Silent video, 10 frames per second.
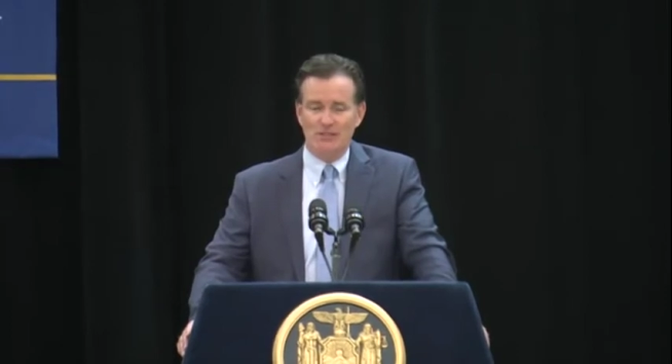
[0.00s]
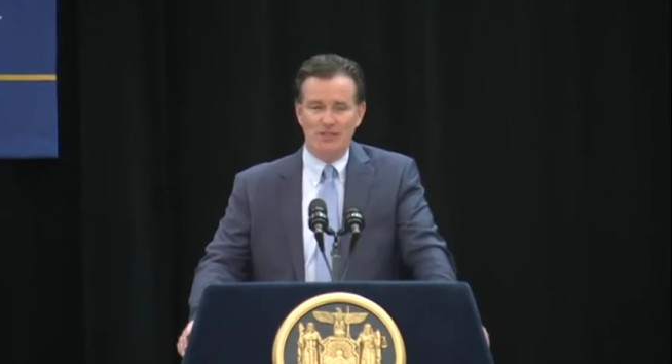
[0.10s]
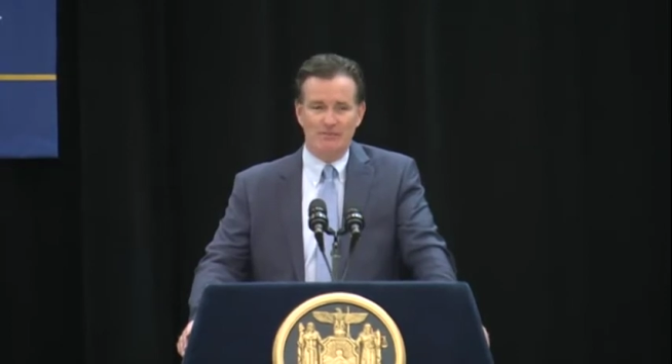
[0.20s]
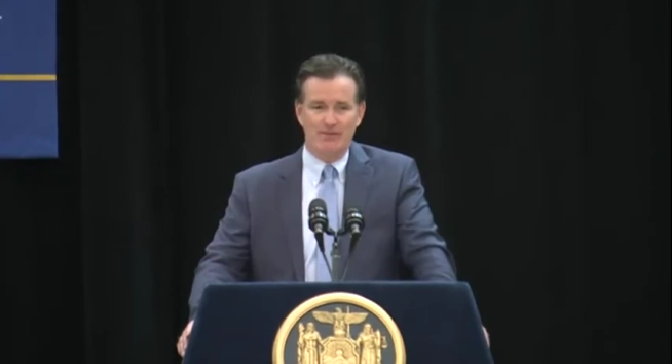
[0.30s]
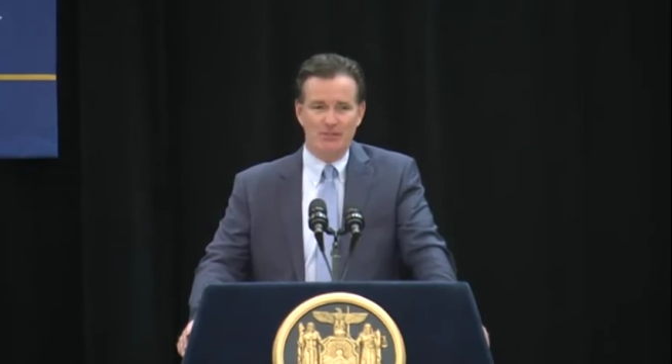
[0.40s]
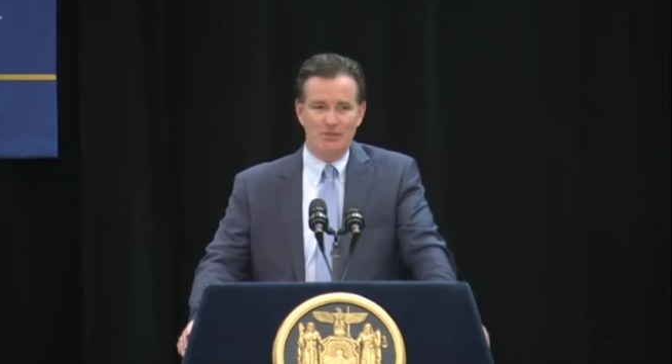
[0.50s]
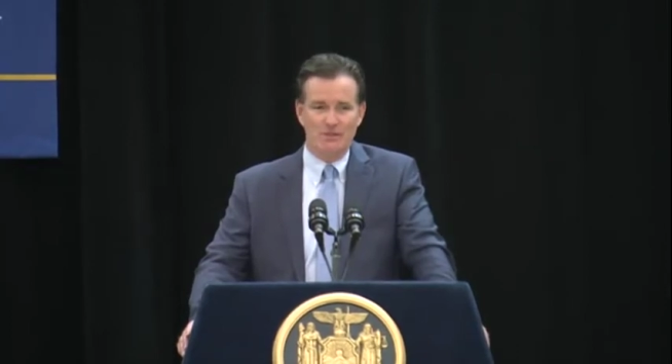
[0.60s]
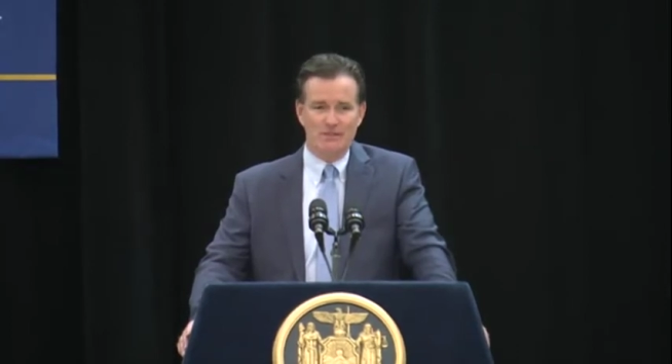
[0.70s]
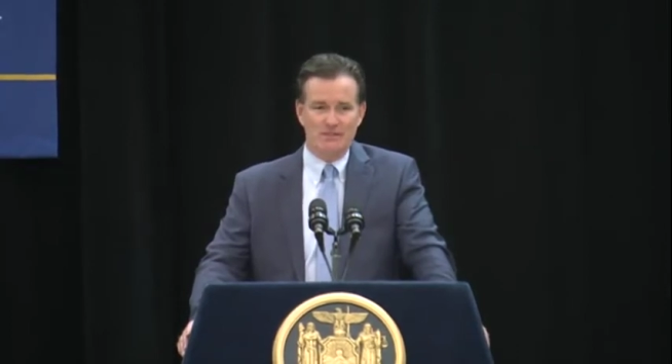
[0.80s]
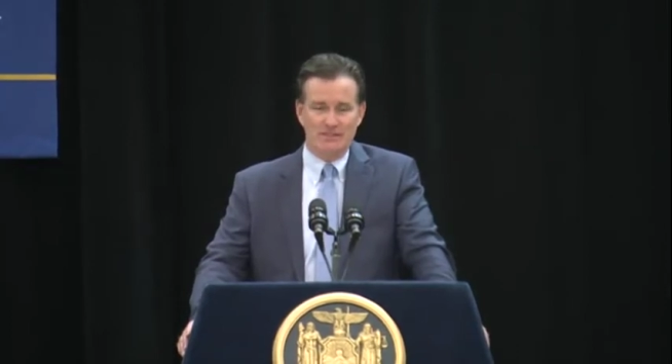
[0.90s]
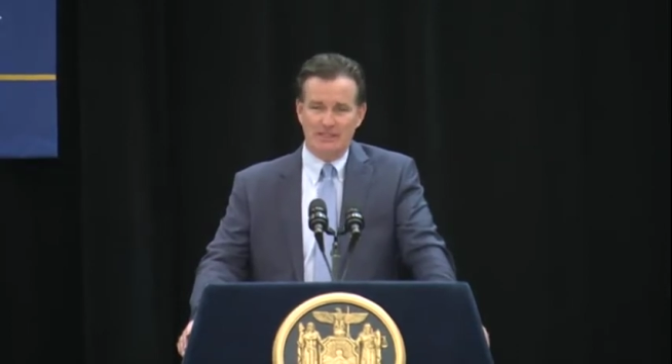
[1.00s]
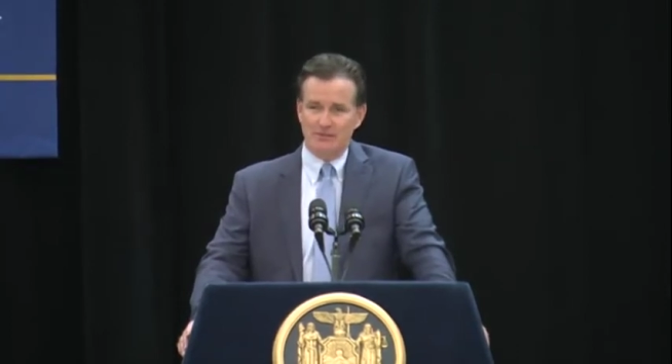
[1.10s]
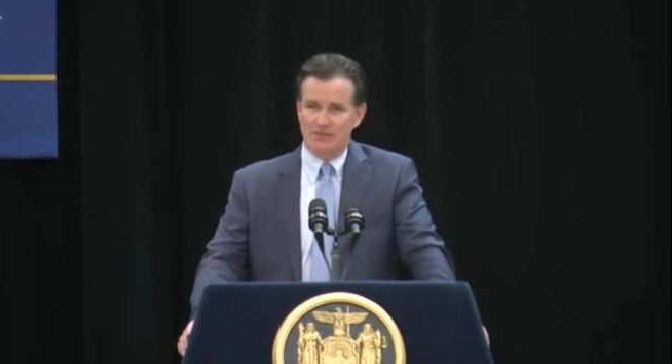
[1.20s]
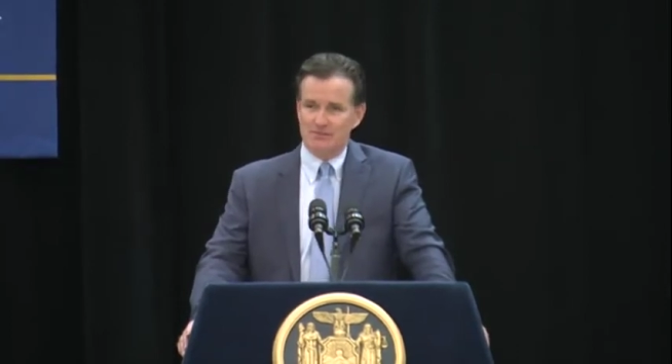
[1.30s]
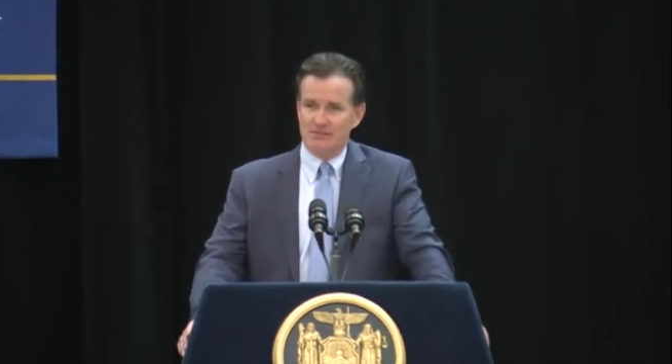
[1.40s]
a gentleman who has
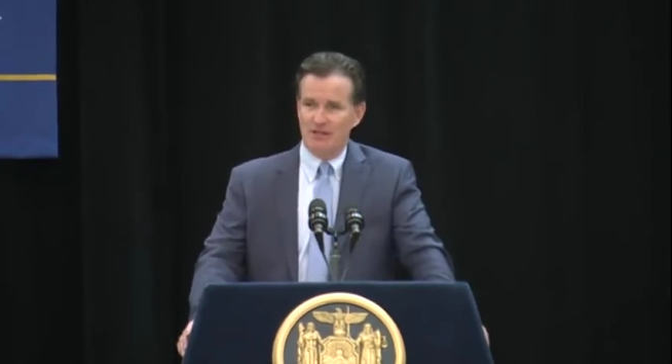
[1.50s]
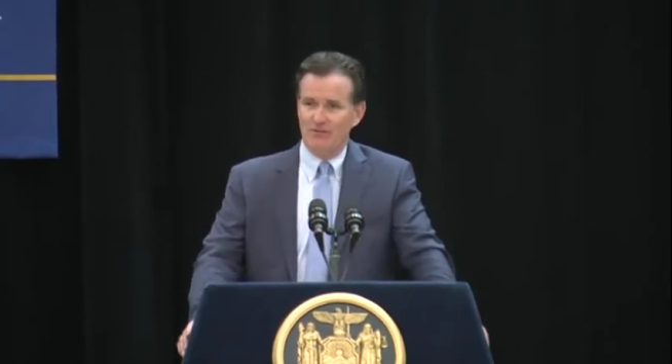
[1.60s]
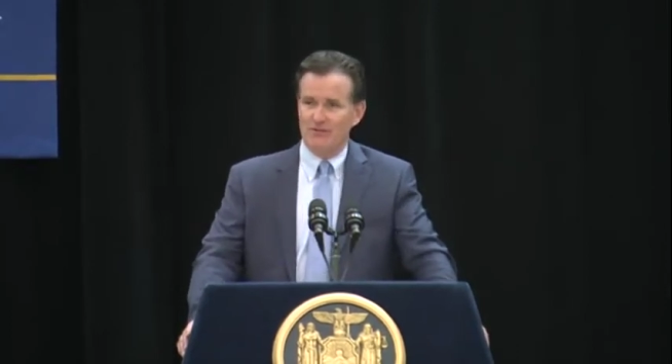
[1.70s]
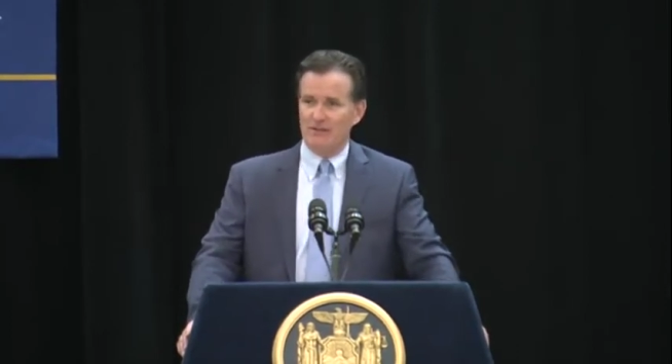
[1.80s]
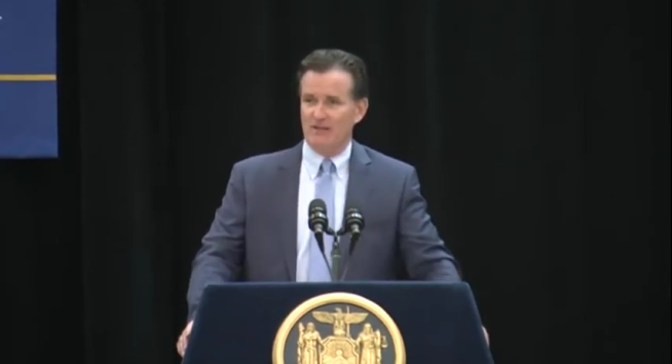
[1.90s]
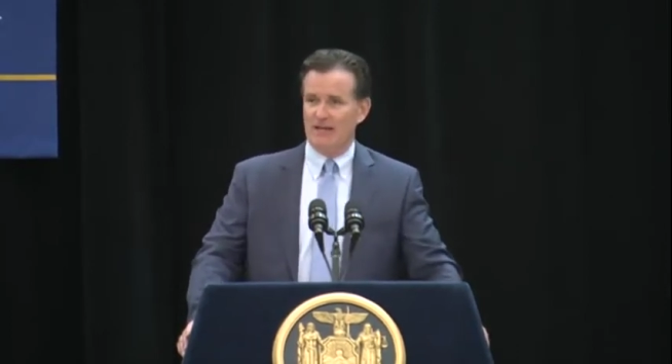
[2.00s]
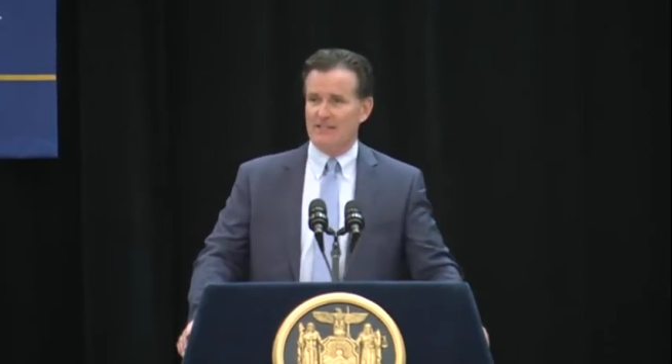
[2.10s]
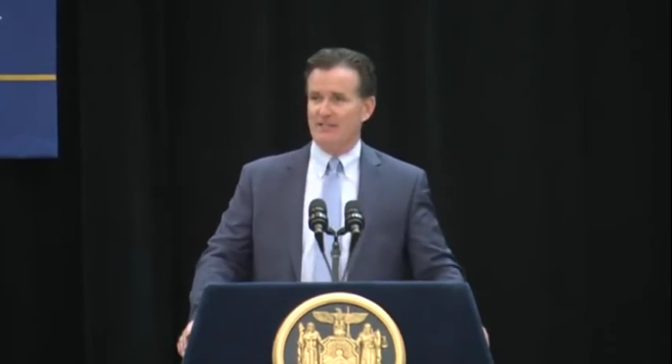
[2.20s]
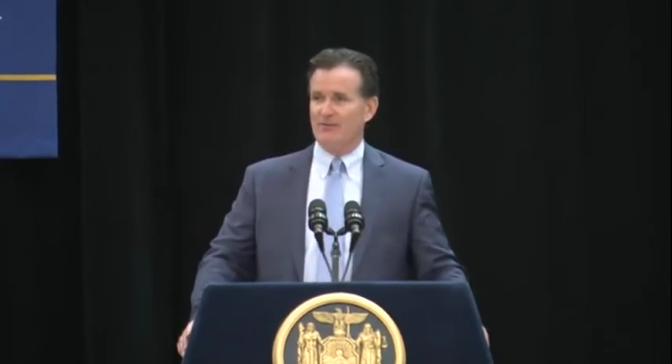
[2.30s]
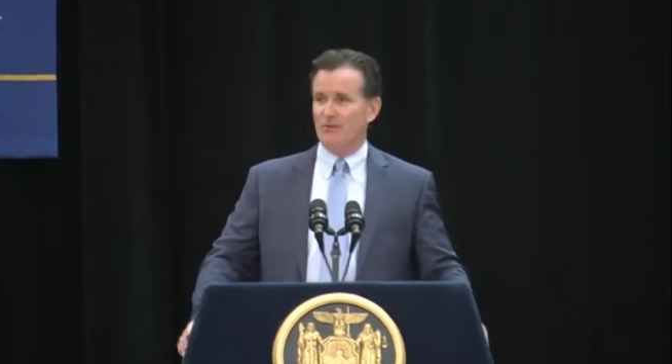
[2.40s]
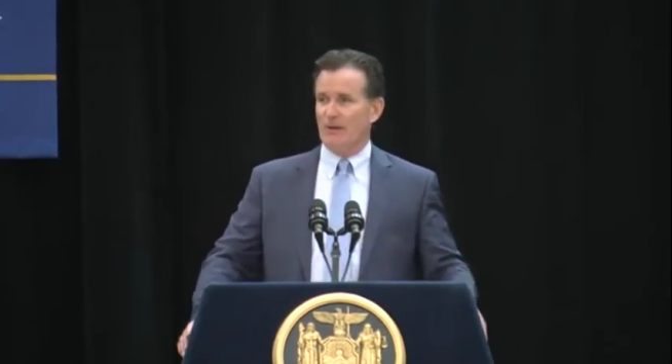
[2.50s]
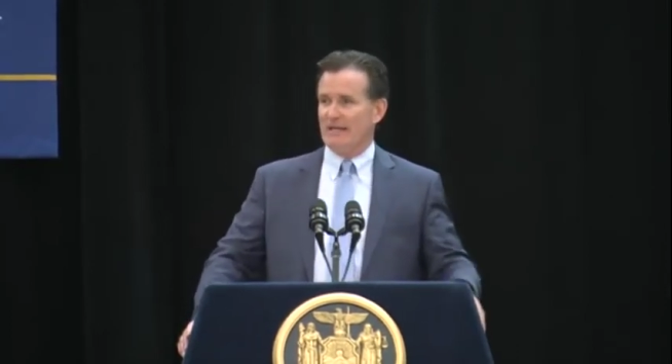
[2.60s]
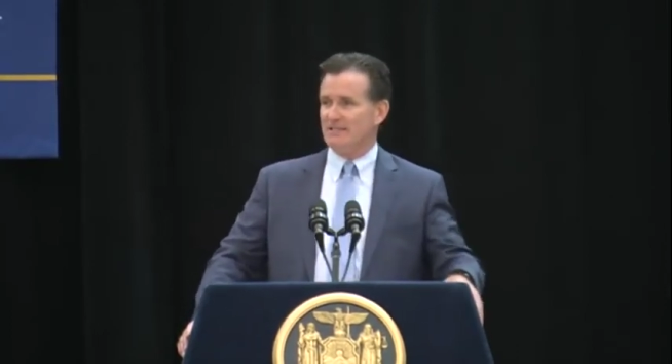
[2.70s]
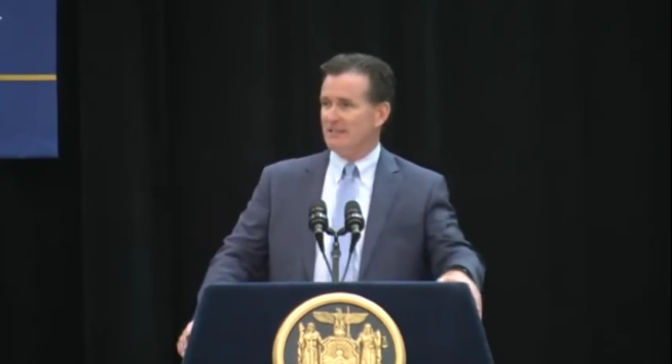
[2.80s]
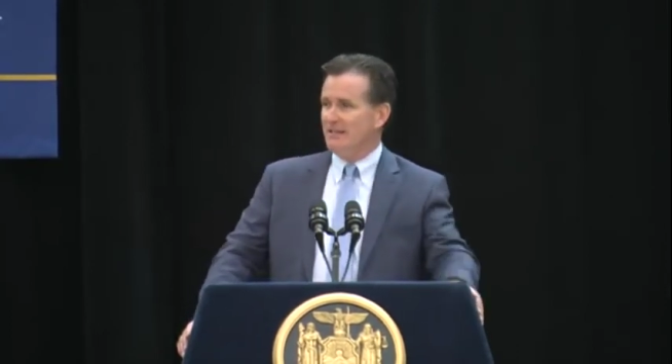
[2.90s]
distinguished himself in a lot of different
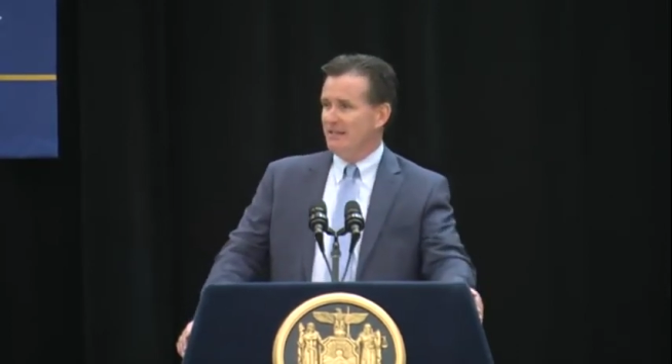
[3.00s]
ways,